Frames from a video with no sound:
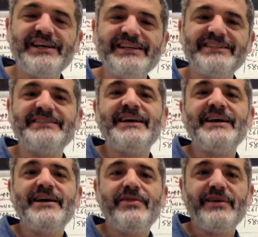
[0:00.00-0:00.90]
is
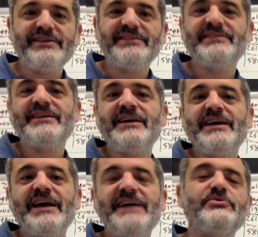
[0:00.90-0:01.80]
this
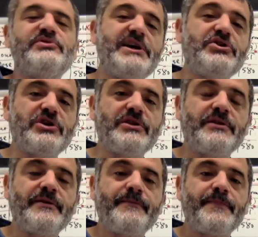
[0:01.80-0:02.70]
association?
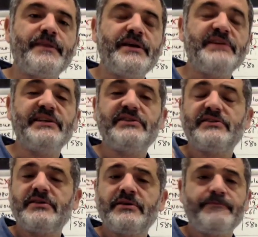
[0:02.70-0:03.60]
Is
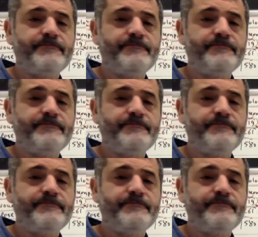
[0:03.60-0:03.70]
it